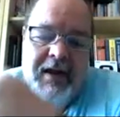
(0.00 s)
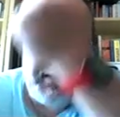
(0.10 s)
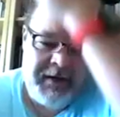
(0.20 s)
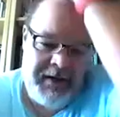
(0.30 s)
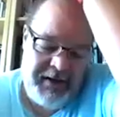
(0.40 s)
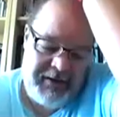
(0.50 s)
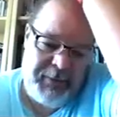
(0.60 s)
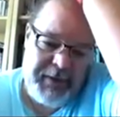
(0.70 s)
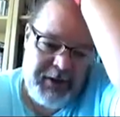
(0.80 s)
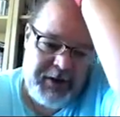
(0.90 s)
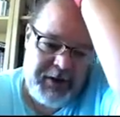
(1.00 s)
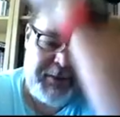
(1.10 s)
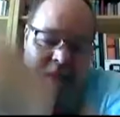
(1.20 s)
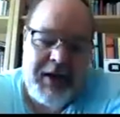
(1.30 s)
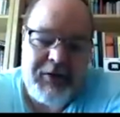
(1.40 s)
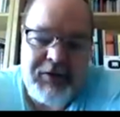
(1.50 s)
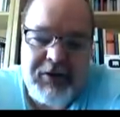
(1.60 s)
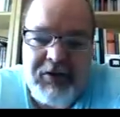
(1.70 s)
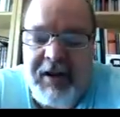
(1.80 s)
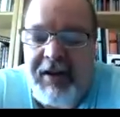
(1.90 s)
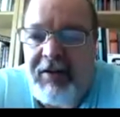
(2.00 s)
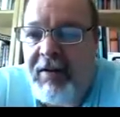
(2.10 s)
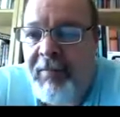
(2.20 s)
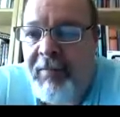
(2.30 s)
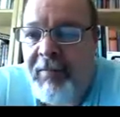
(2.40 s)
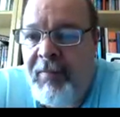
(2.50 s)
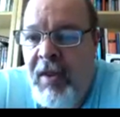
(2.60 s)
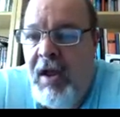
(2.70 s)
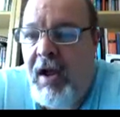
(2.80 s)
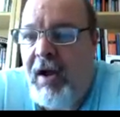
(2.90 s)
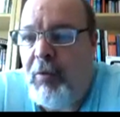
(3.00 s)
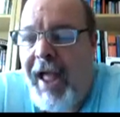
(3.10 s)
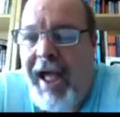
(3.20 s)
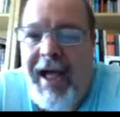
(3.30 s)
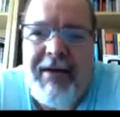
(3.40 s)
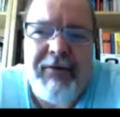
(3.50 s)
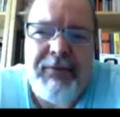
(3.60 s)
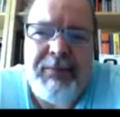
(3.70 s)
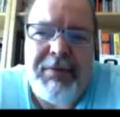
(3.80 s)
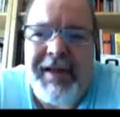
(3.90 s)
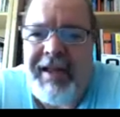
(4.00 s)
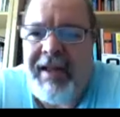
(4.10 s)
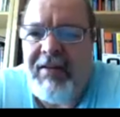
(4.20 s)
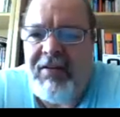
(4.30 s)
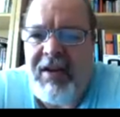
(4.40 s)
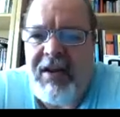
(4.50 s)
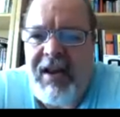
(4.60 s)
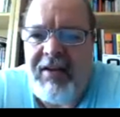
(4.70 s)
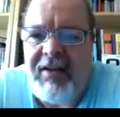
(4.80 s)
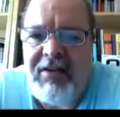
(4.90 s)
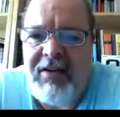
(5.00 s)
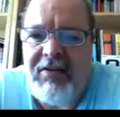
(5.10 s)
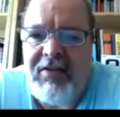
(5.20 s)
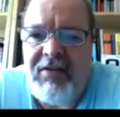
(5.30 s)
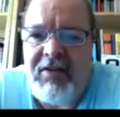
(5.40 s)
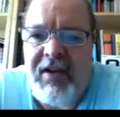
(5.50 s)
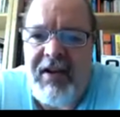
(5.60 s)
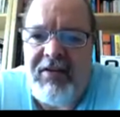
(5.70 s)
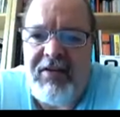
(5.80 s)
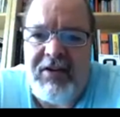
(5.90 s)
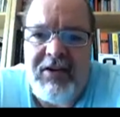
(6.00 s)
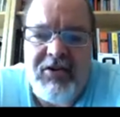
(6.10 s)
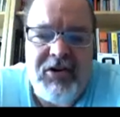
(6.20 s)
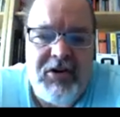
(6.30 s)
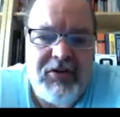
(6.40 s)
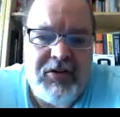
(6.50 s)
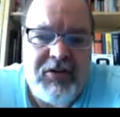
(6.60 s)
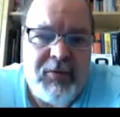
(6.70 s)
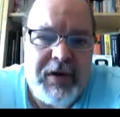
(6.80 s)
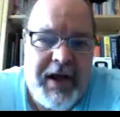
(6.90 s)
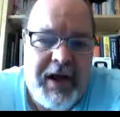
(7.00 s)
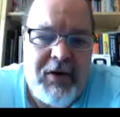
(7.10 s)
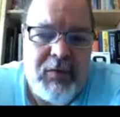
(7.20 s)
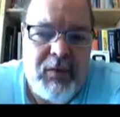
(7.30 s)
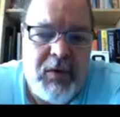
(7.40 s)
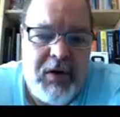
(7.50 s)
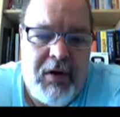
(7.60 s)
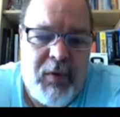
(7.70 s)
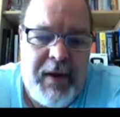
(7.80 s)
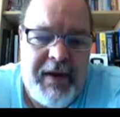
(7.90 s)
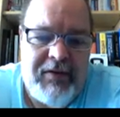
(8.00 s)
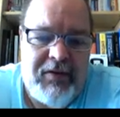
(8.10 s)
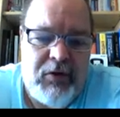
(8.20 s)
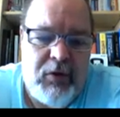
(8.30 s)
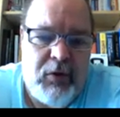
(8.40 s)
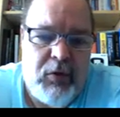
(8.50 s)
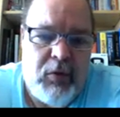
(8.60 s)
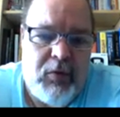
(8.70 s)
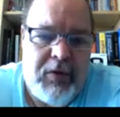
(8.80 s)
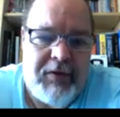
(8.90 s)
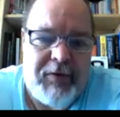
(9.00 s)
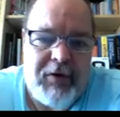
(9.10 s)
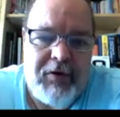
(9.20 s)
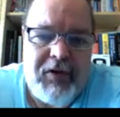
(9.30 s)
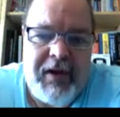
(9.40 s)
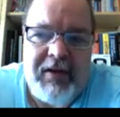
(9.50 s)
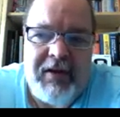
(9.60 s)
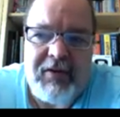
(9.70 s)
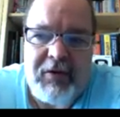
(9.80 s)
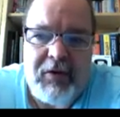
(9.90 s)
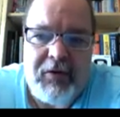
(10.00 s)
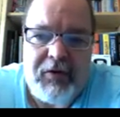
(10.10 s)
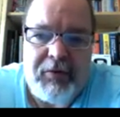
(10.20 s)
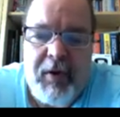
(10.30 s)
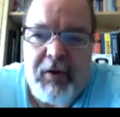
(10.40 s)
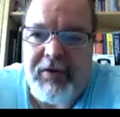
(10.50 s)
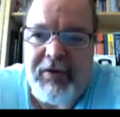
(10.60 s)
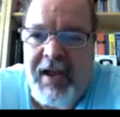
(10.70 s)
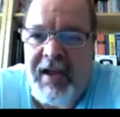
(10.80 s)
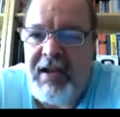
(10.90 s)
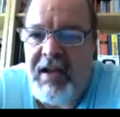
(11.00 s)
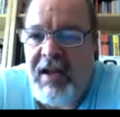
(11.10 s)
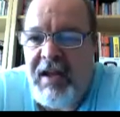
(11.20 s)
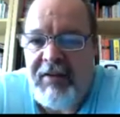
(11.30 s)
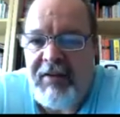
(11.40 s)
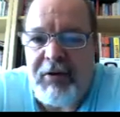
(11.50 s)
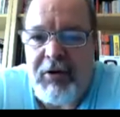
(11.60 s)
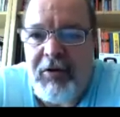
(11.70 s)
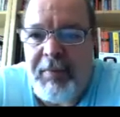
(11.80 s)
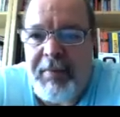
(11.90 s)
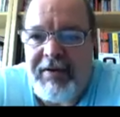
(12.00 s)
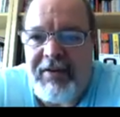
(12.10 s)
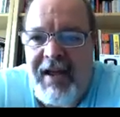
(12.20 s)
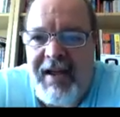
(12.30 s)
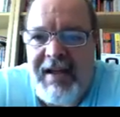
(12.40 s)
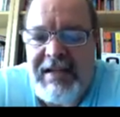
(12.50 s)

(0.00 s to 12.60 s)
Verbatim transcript: it's a big deal to keep an eye on such things. Uh, we have plans that NASA and scientists and engineers have worked out of ways to divert things that are on the small side. If they're on the big side,